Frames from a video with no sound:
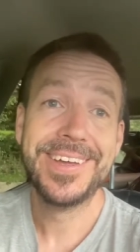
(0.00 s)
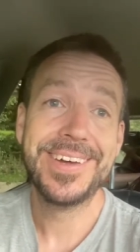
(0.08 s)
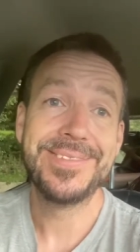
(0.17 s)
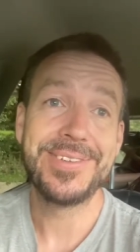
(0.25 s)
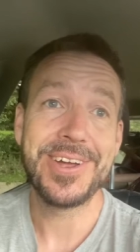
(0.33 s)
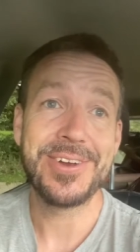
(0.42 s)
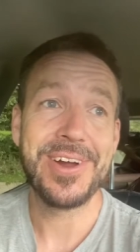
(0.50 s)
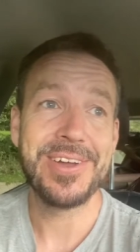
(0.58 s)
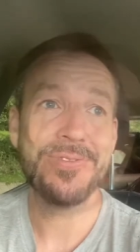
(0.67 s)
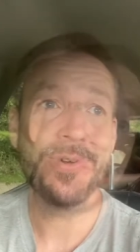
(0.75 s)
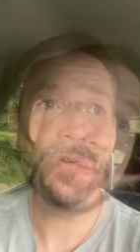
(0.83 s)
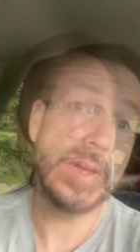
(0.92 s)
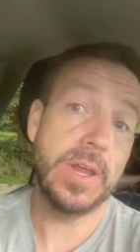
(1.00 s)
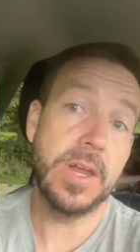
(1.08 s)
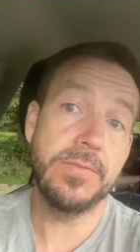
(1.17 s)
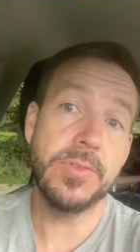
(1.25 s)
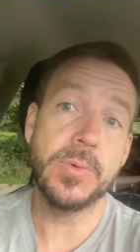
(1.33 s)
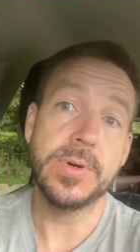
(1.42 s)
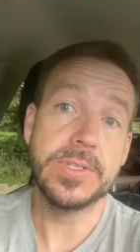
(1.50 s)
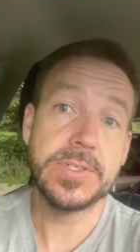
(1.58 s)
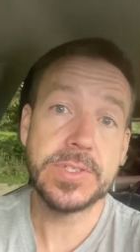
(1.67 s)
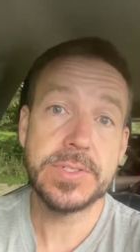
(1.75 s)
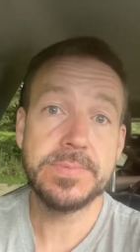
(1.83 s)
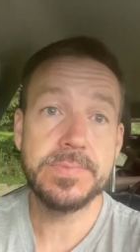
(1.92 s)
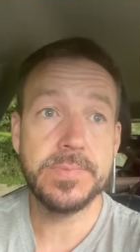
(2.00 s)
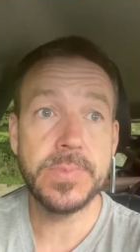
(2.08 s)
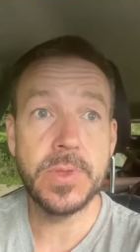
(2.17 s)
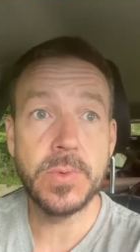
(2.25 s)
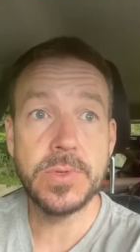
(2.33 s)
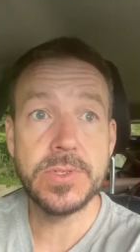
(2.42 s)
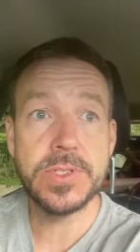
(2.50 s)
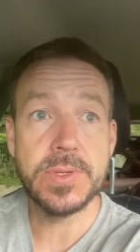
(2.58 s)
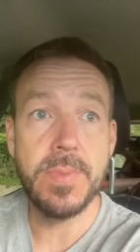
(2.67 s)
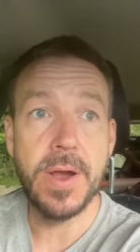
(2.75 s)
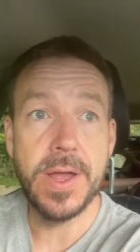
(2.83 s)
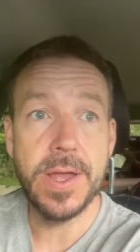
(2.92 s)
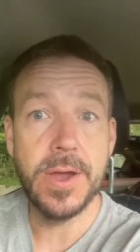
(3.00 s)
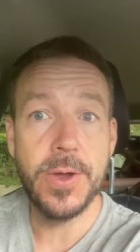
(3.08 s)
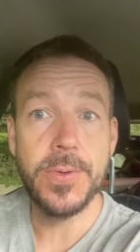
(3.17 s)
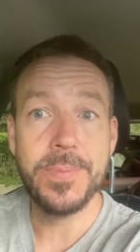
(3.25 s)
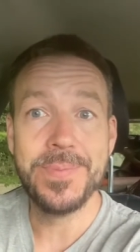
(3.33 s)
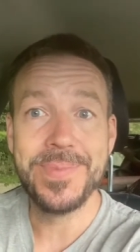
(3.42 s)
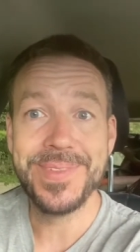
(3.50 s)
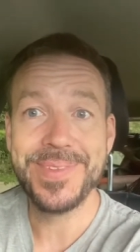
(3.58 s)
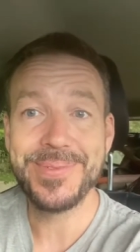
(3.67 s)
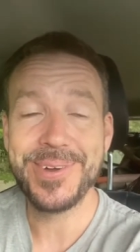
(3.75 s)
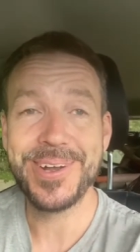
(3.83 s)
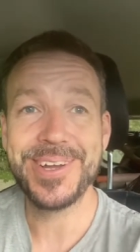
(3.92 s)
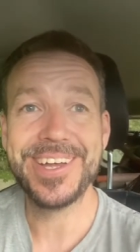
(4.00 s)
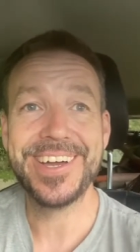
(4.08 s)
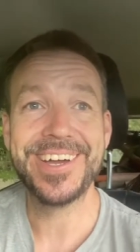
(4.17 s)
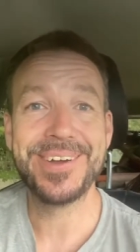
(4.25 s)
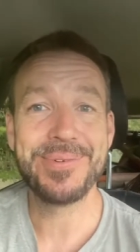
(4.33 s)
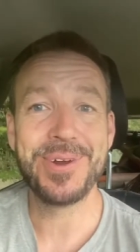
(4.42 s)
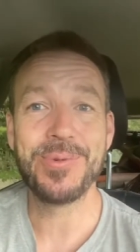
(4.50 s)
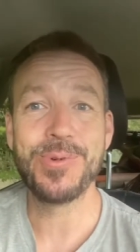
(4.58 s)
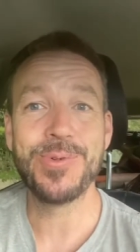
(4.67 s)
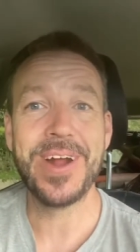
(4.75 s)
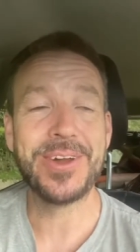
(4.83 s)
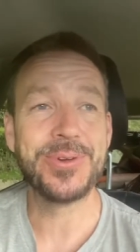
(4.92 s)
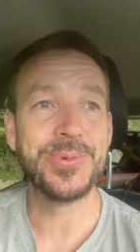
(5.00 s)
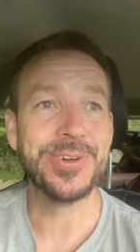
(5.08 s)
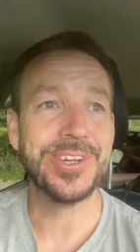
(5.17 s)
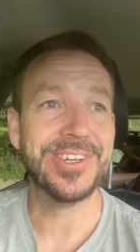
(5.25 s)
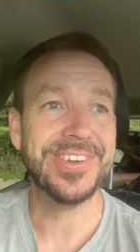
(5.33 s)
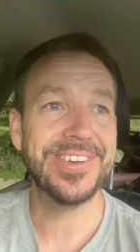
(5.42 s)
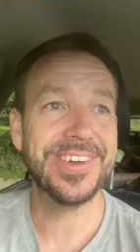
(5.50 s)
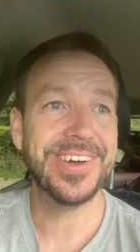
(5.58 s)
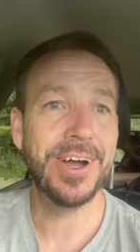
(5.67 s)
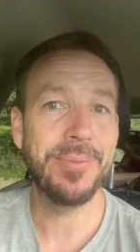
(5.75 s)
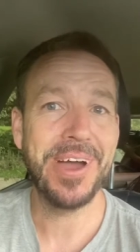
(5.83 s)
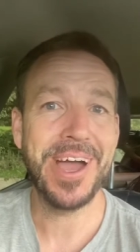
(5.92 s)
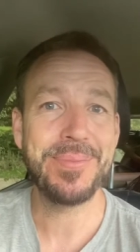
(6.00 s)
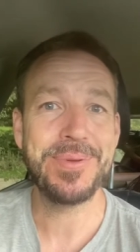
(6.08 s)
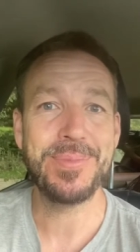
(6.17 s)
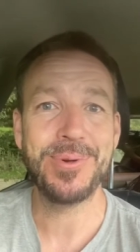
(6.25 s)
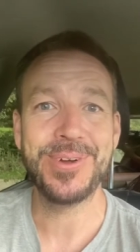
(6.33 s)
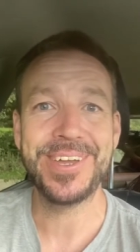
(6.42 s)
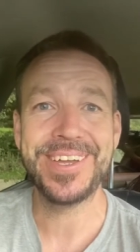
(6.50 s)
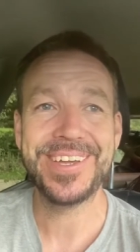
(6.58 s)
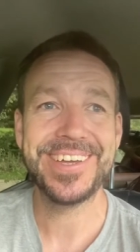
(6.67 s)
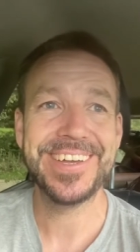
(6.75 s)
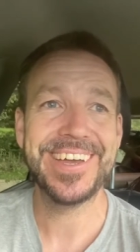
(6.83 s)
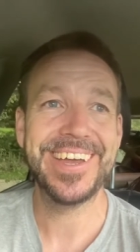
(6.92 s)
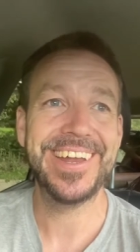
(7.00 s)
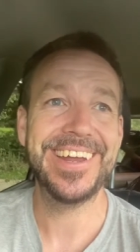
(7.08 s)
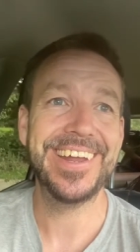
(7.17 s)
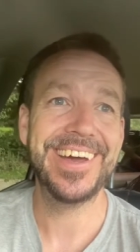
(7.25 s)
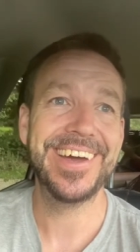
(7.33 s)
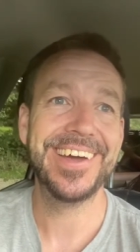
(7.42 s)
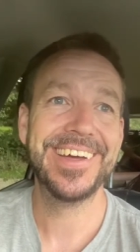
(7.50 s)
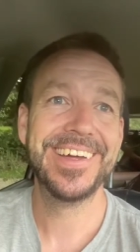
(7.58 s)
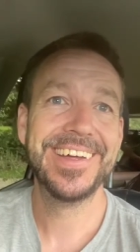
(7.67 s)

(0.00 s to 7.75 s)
I'm very grateful. I love the woods. The woods are my home. When I uh, when I walk around a woodland, I'm a happy boy and uh,